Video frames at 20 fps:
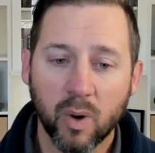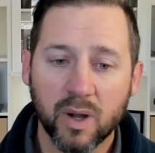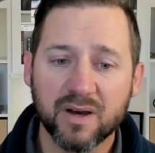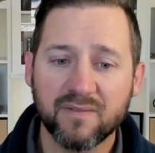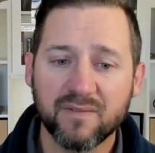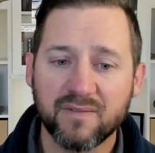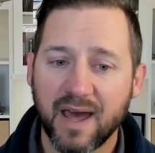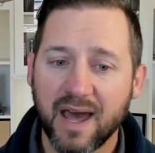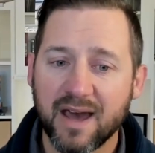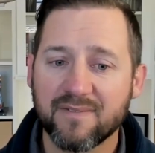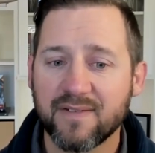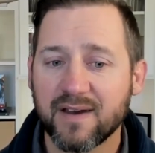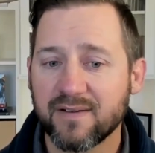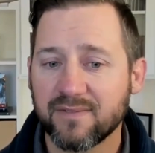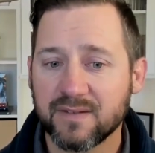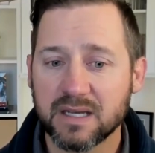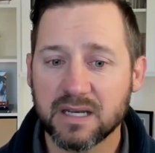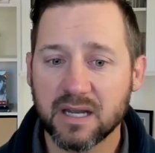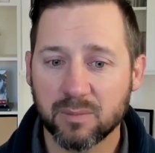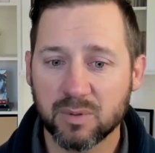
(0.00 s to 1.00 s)
One of
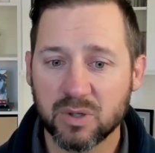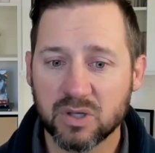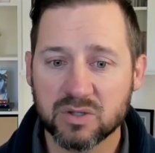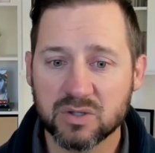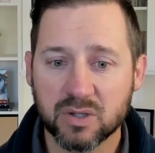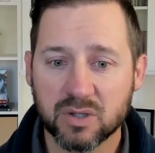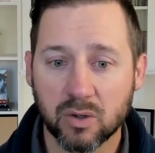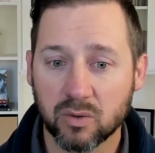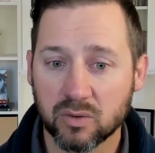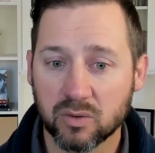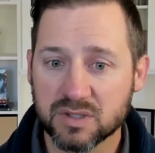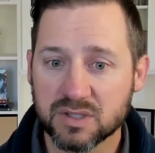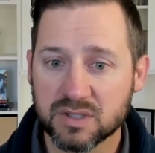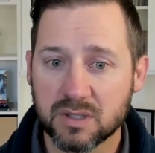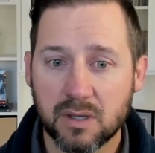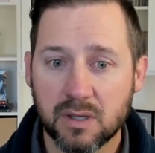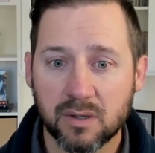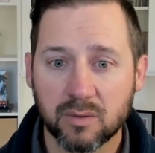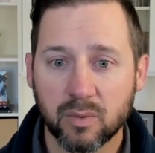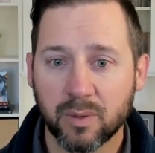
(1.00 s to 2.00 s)
FFDW's
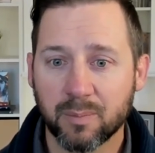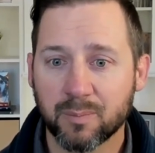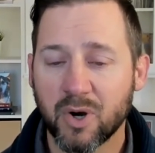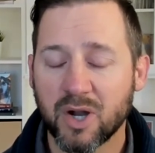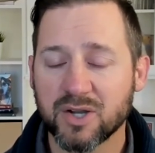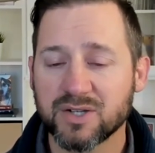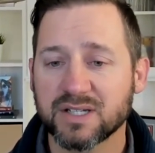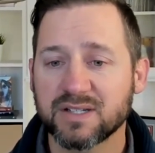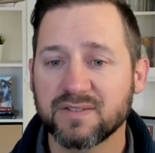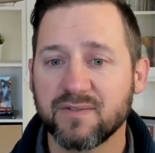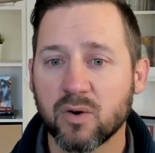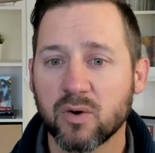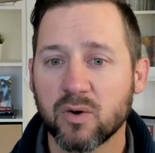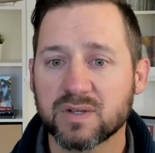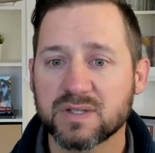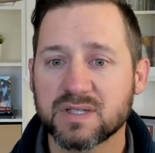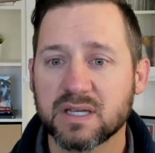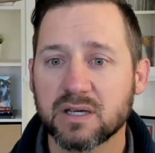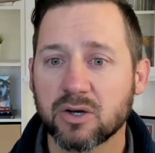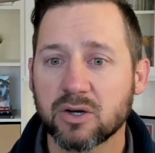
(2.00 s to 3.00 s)
goals with projects
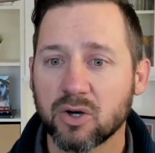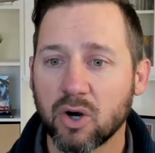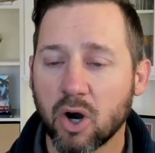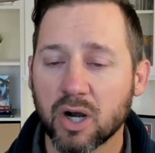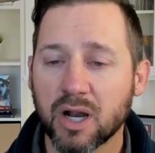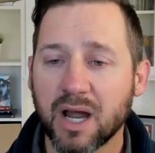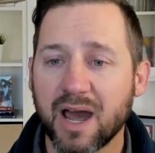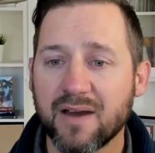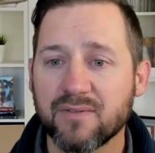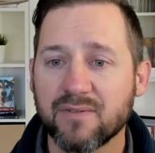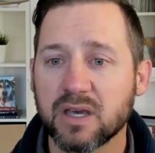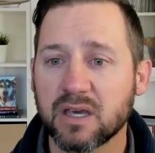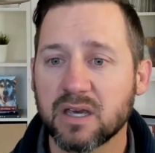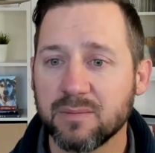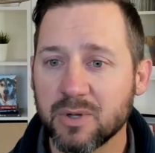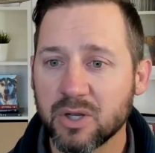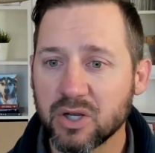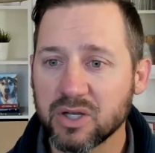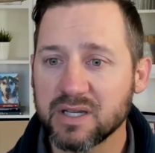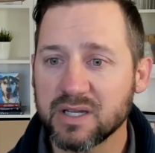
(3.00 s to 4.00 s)
focusing on
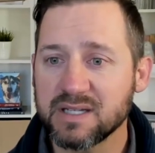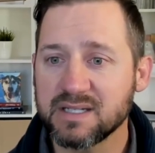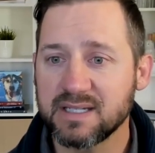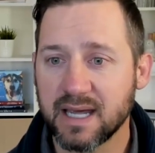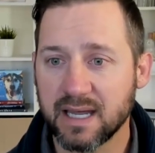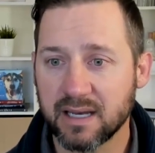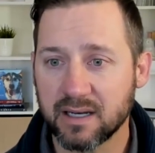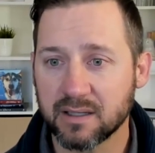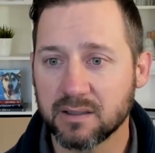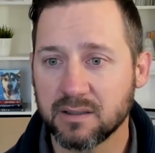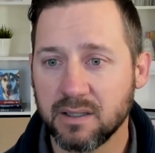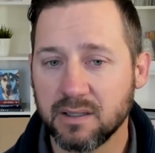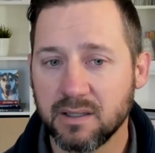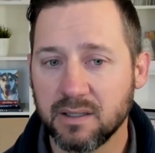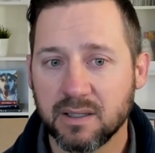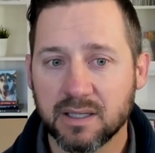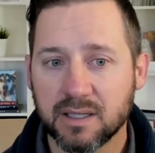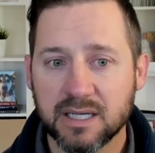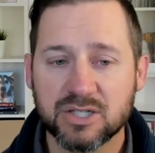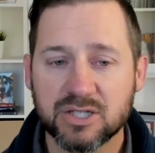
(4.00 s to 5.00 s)
archiving communities' data
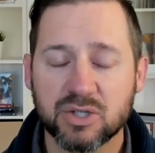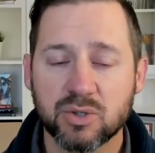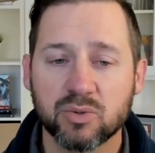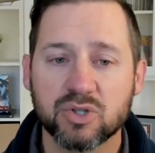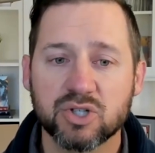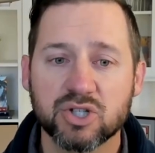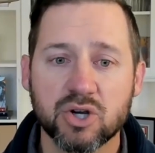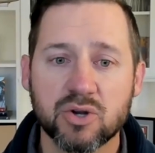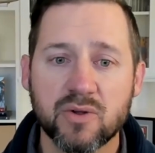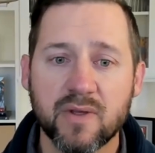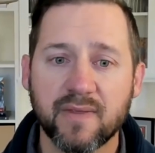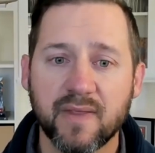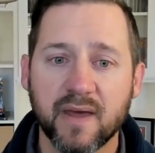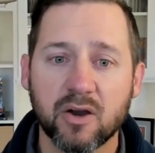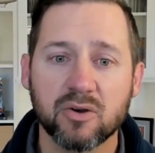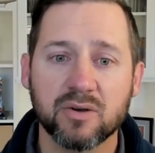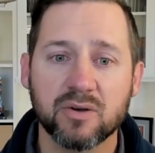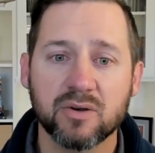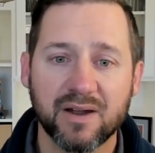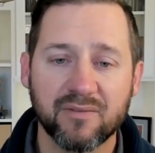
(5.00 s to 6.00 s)
is to ensure
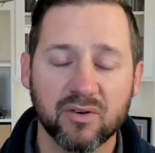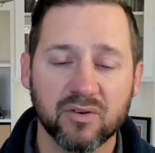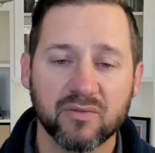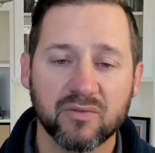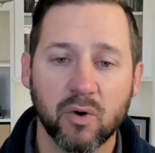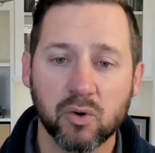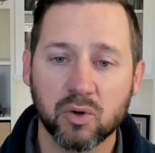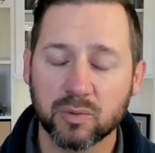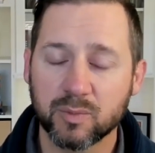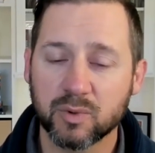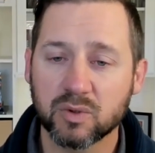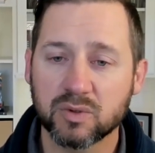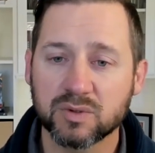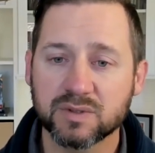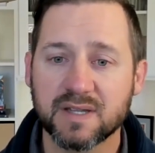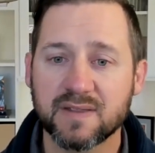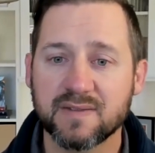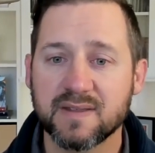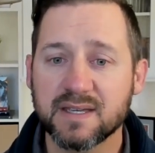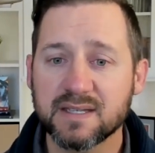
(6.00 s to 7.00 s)
that they are never
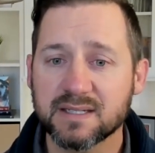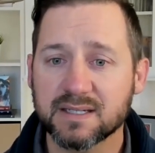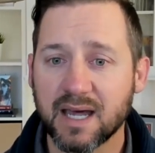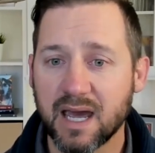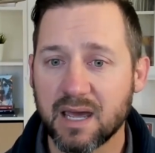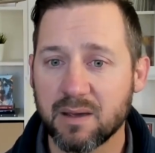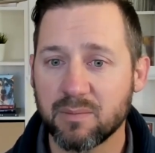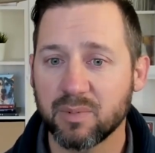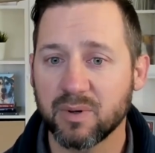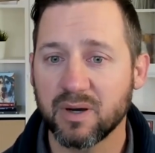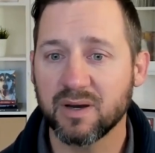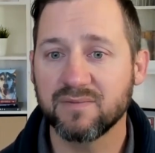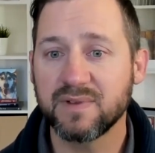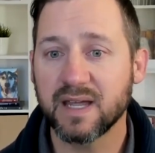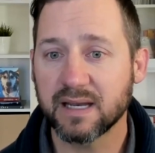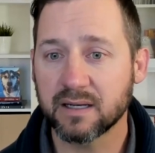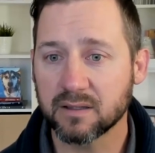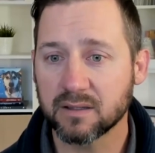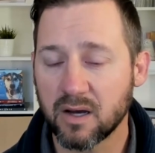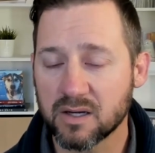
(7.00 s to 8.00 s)
vulnerable to this type
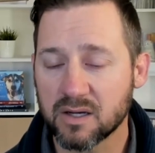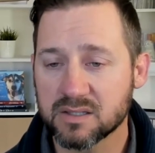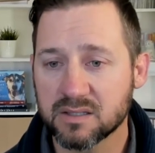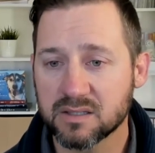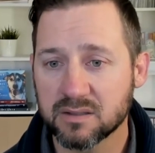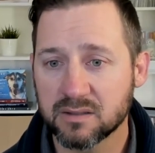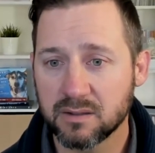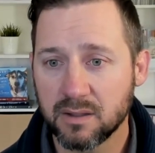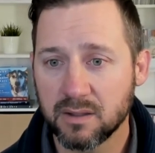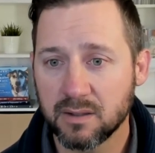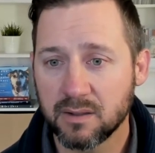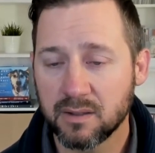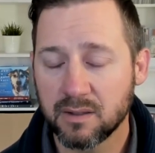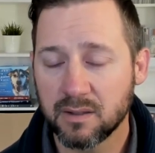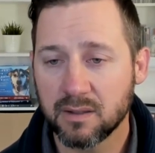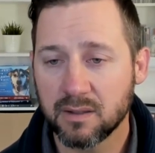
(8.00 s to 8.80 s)
of data loss.